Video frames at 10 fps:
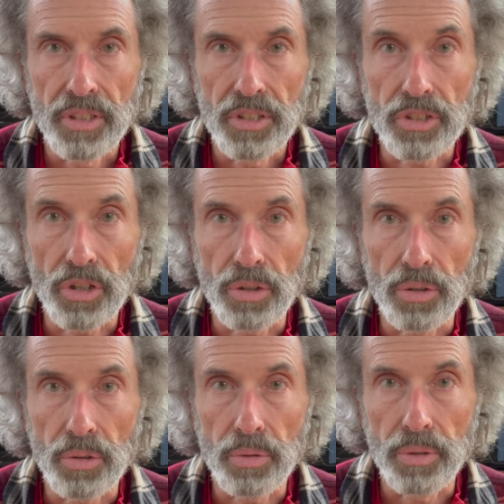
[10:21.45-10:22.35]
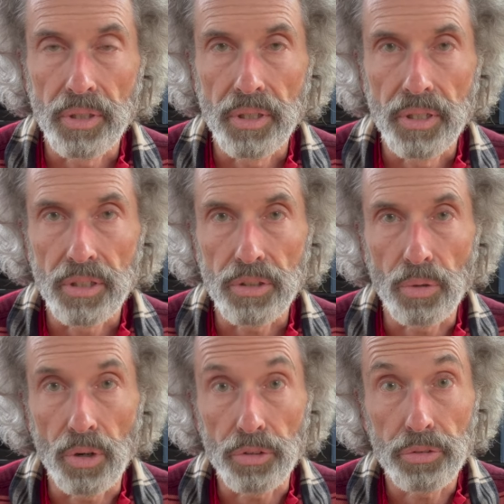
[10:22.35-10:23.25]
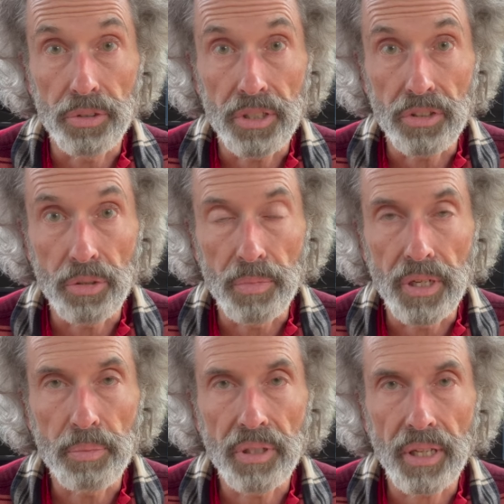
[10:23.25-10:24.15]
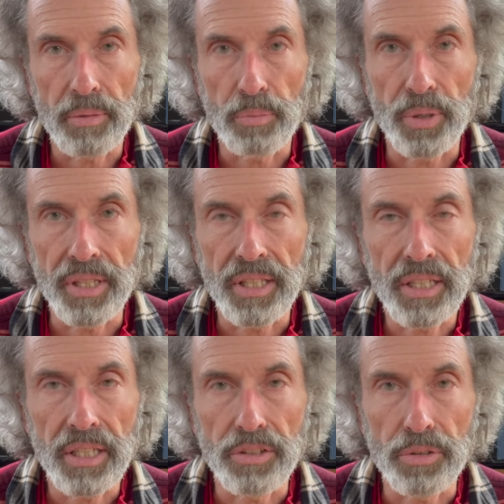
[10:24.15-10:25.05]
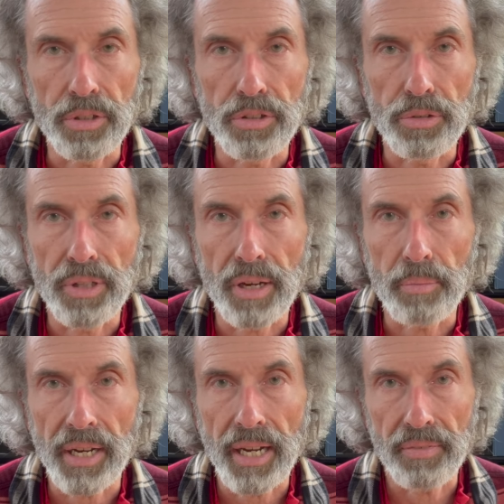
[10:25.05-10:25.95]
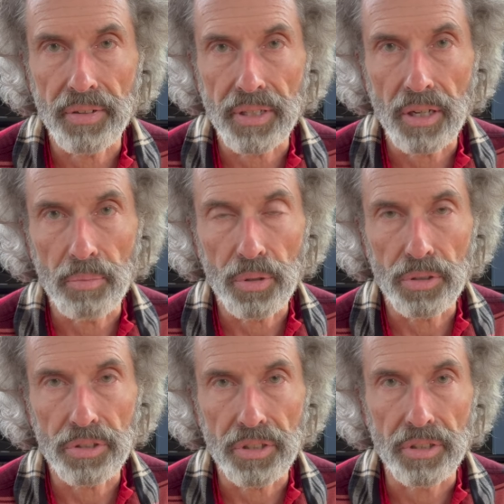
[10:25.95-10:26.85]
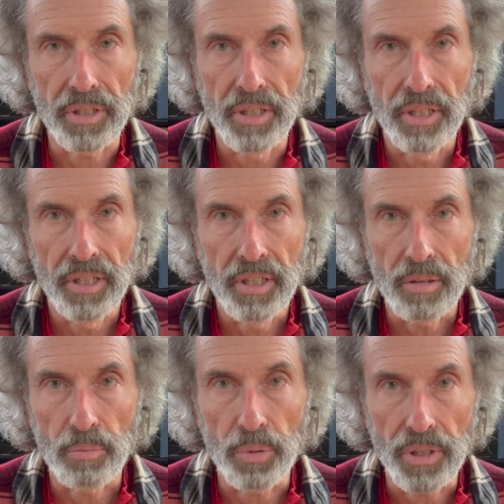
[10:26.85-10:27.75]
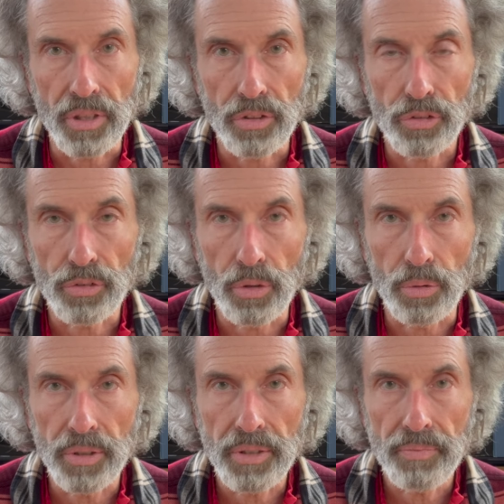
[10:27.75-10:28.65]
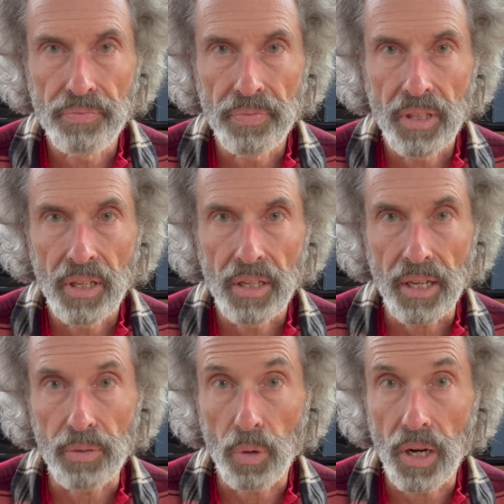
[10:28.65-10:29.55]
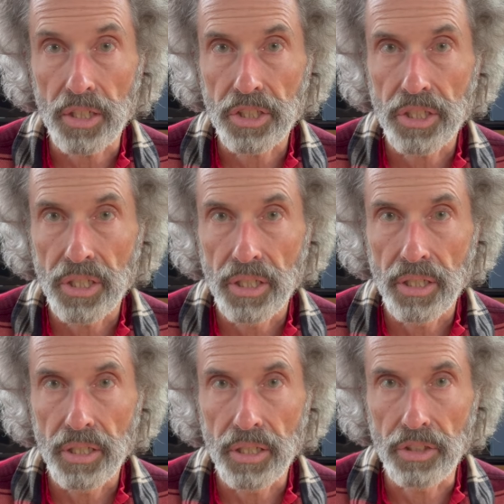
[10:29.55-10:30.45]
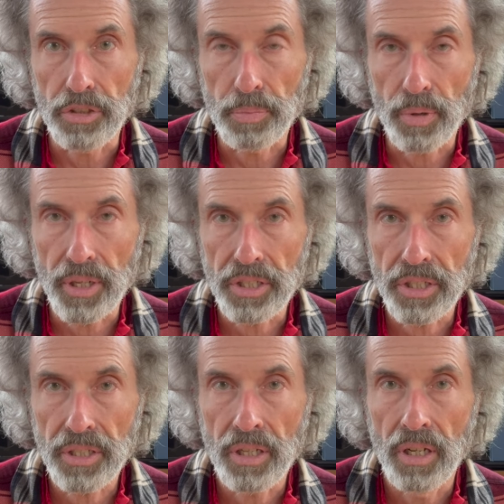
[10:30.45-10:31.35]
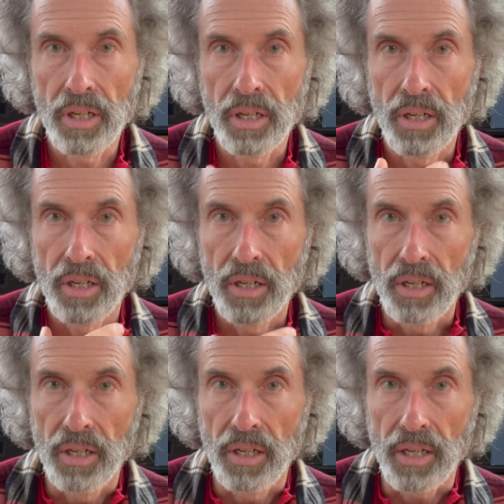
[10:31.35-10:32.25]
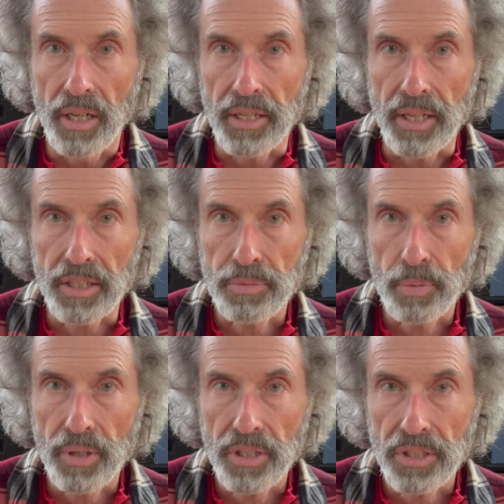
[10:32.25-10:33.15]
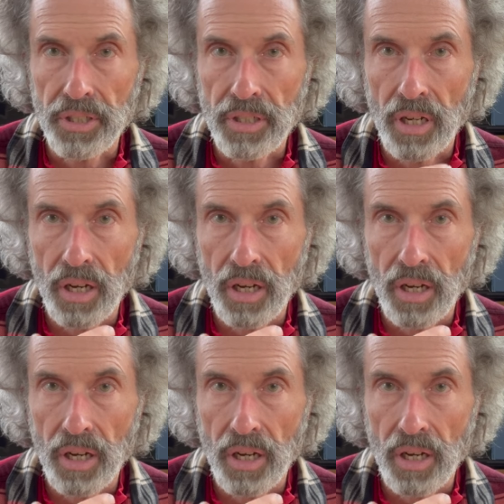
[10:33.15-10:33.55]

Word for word: So you also need to manipulate breathing, and you can do that by having a person breathe slowly and watch inspiration and expiration.